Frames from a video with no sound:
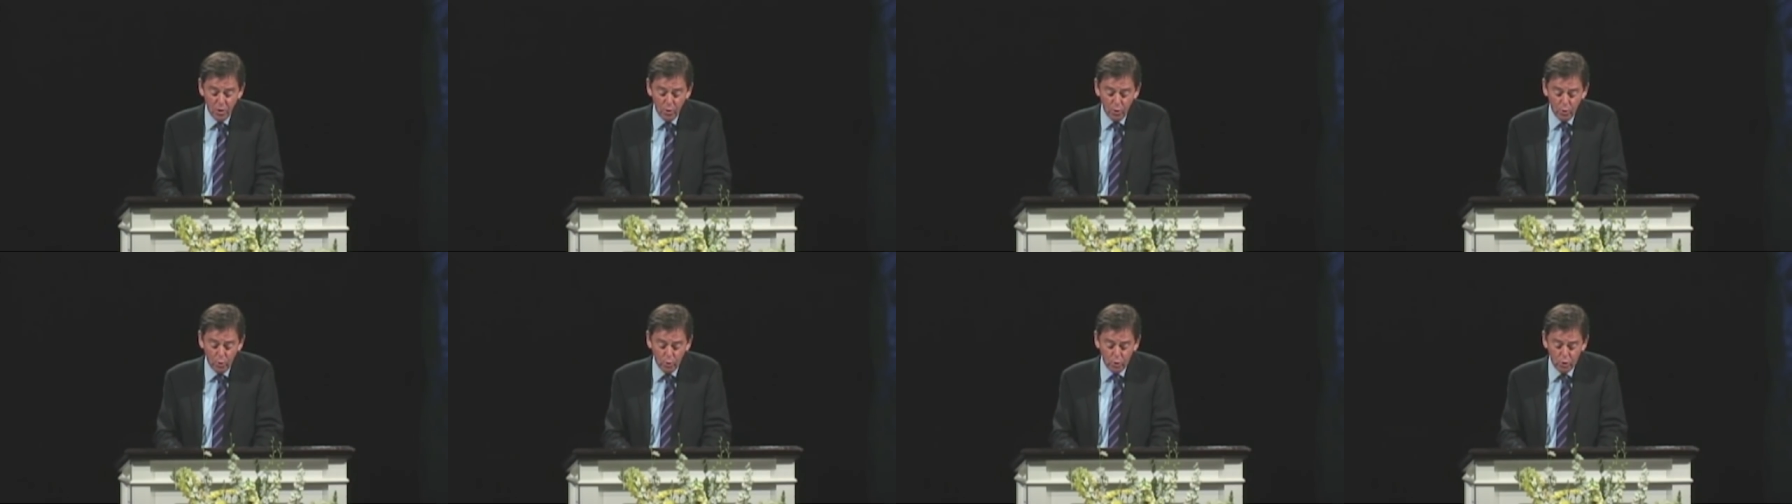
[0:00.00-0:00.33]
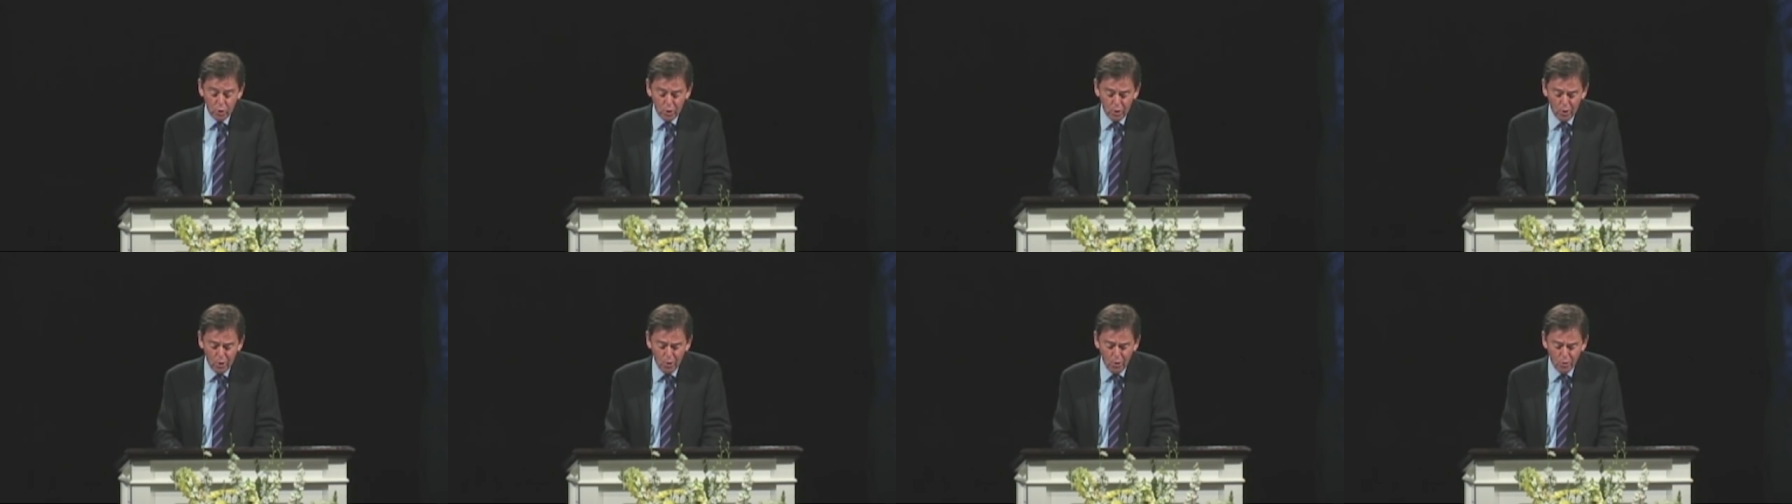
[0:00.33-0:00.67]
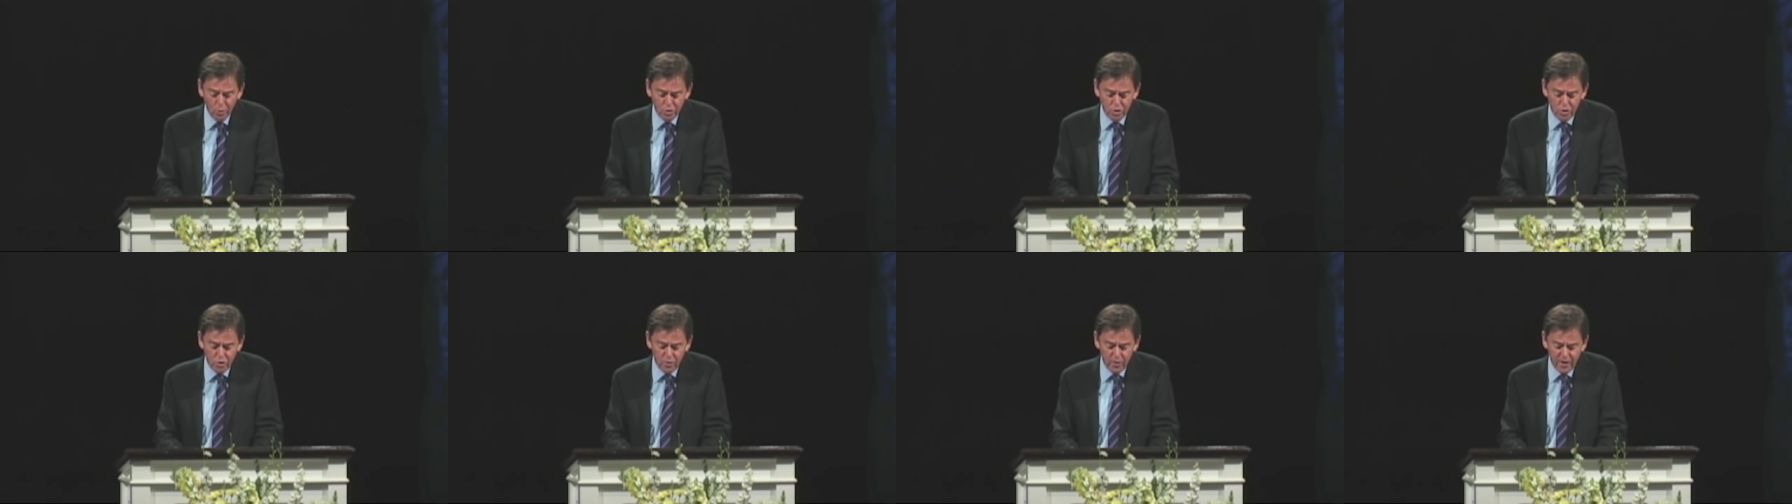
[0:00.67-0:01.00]
who
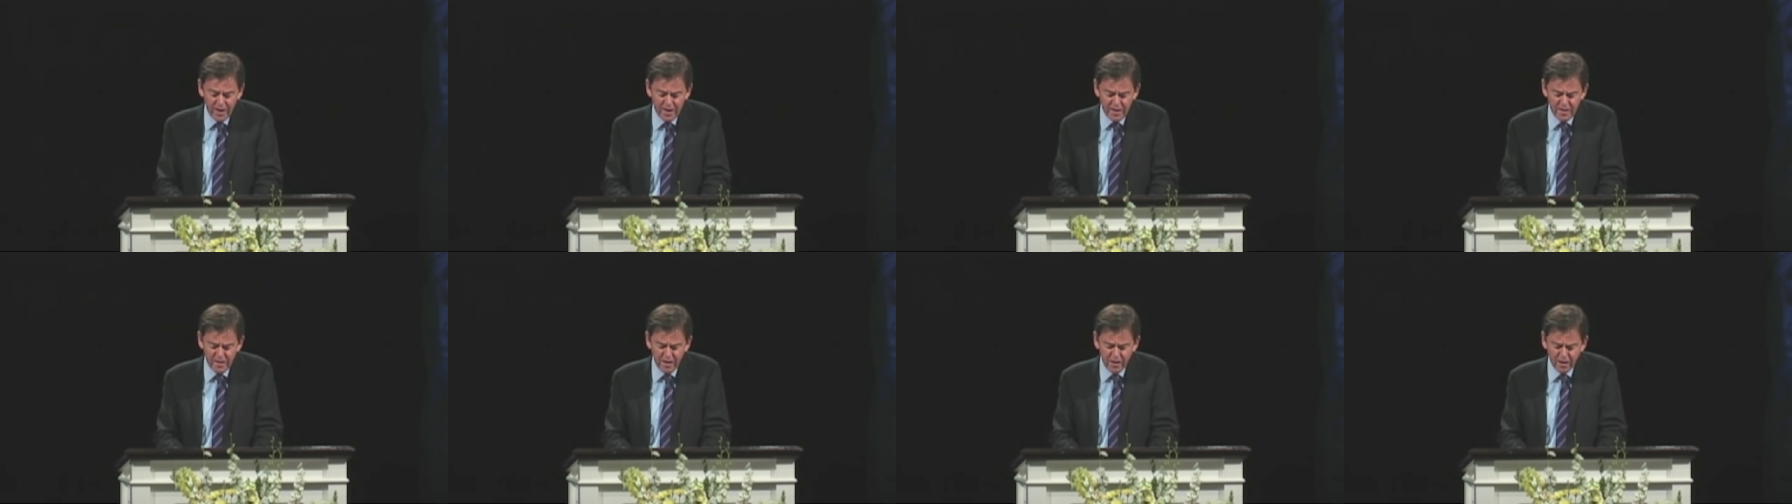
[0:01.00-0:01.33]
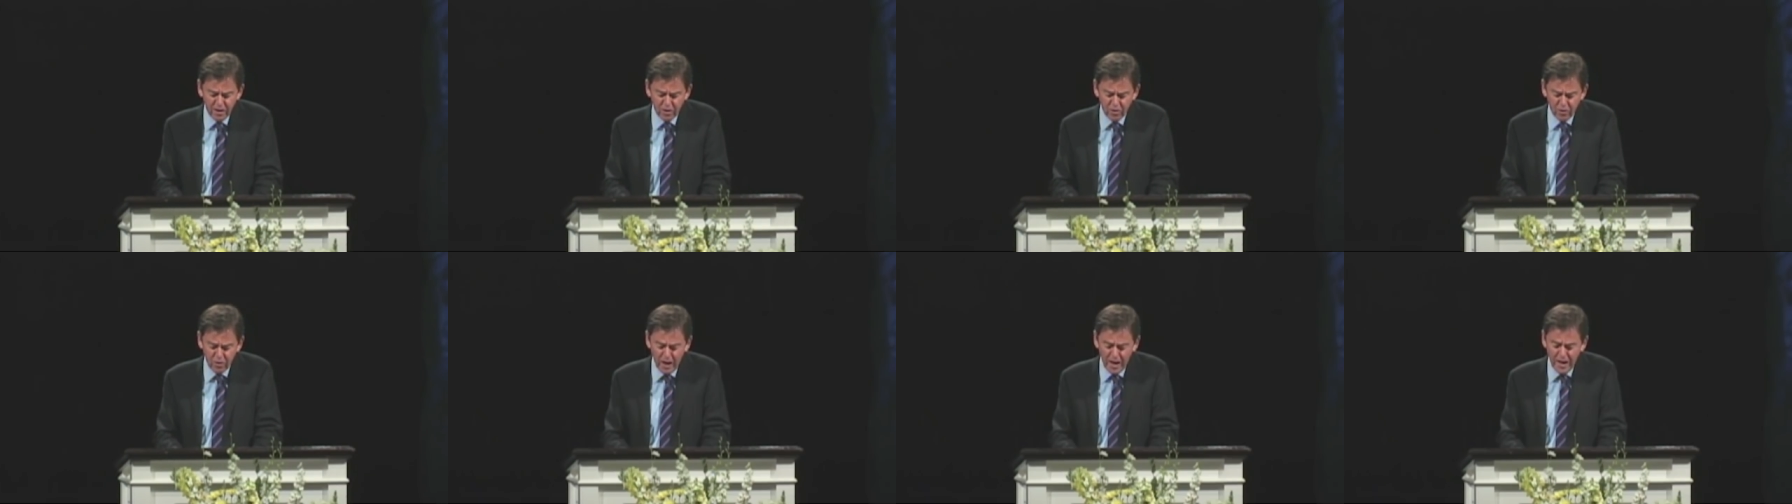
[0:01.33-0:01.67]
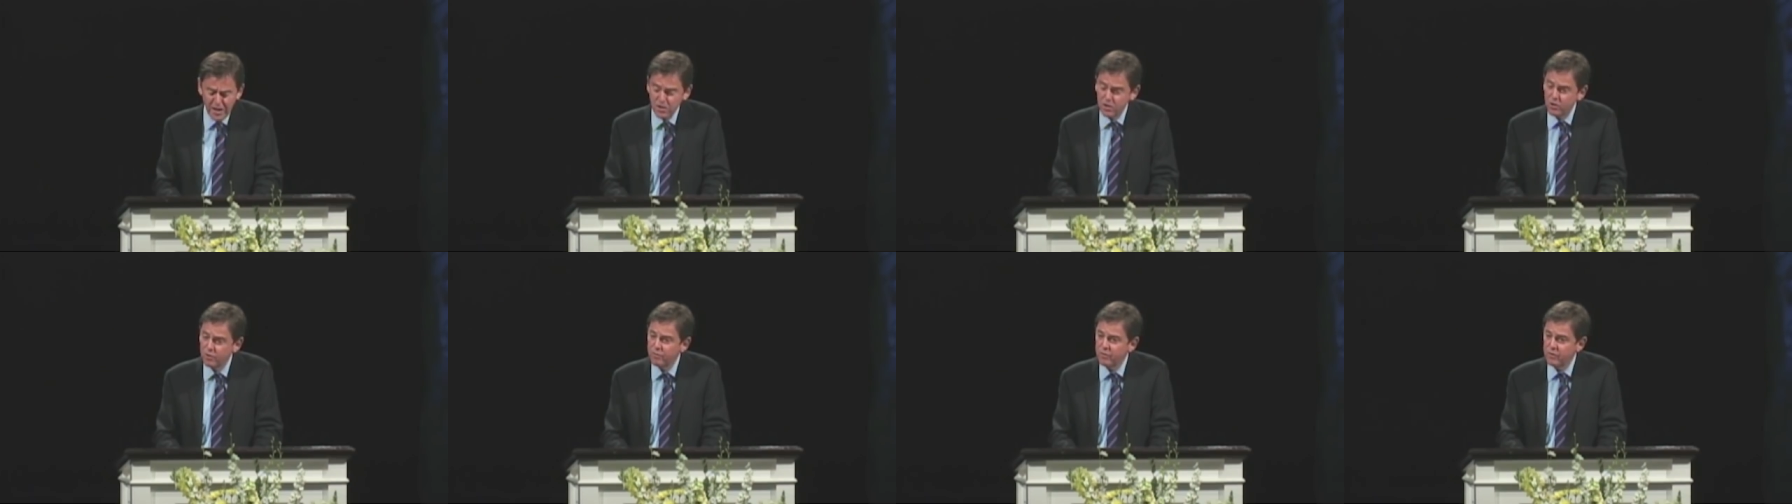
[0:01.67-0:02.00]
called you in the
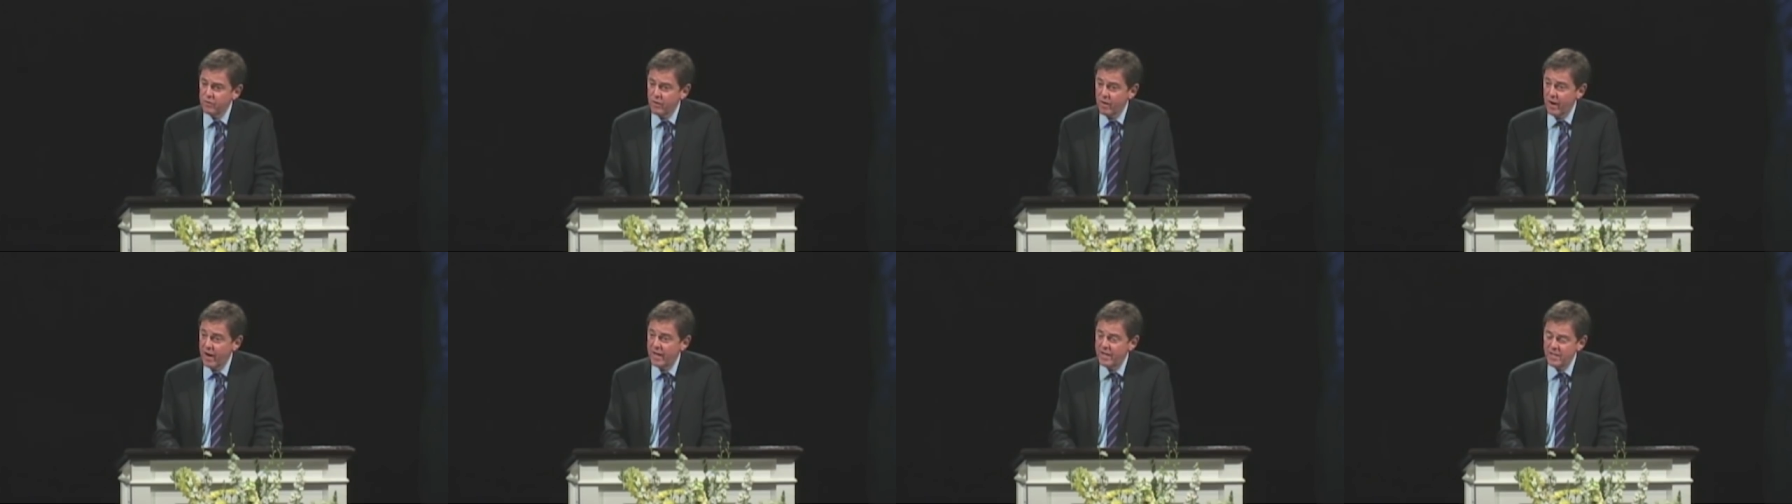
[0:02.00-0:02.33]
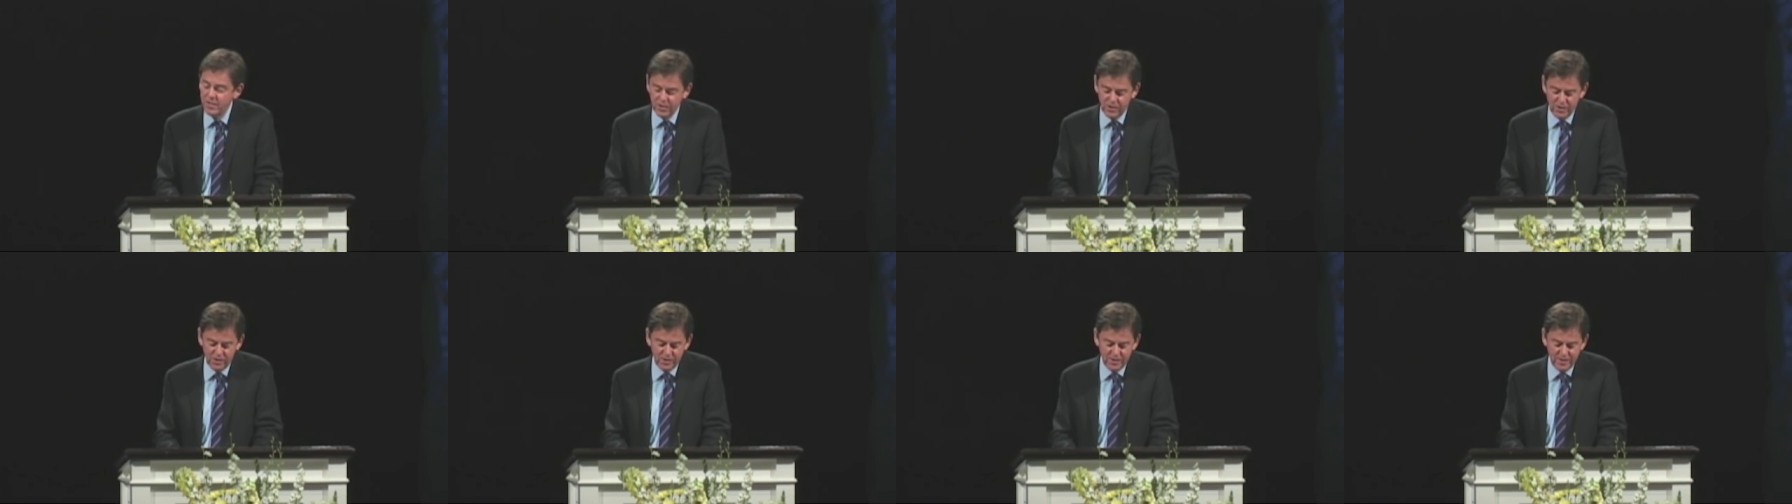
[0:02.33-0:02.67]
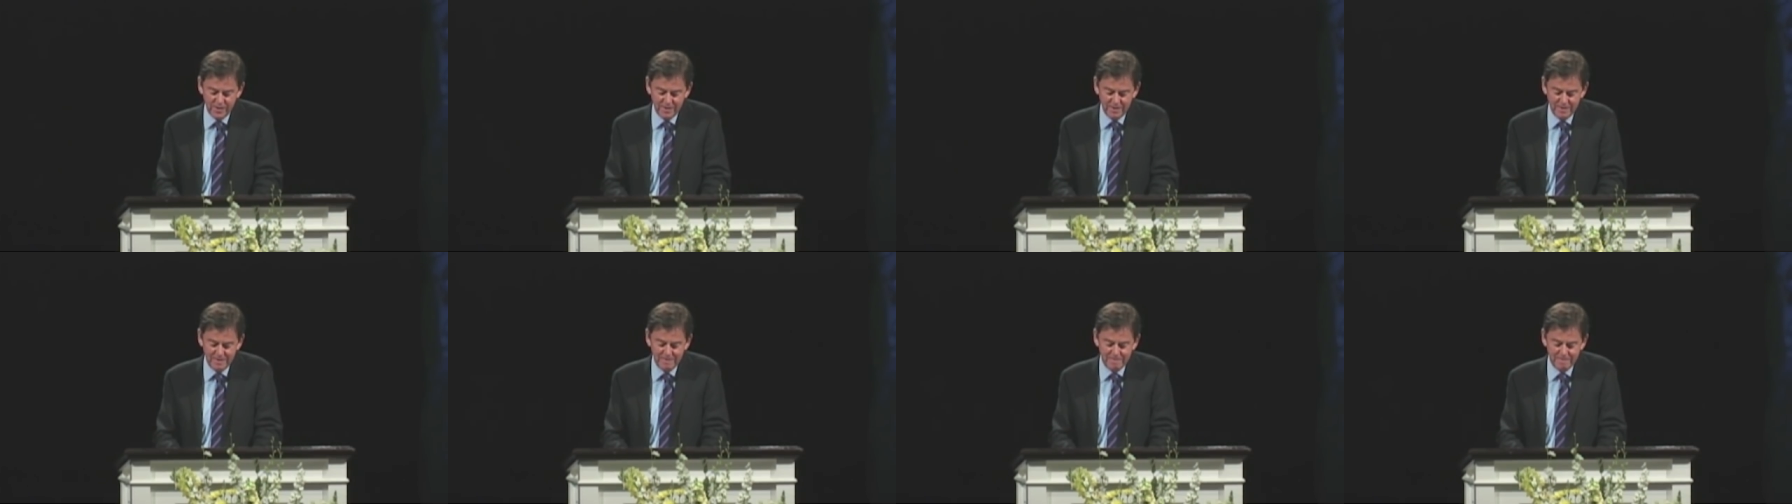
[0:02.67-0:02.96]
grace of Christ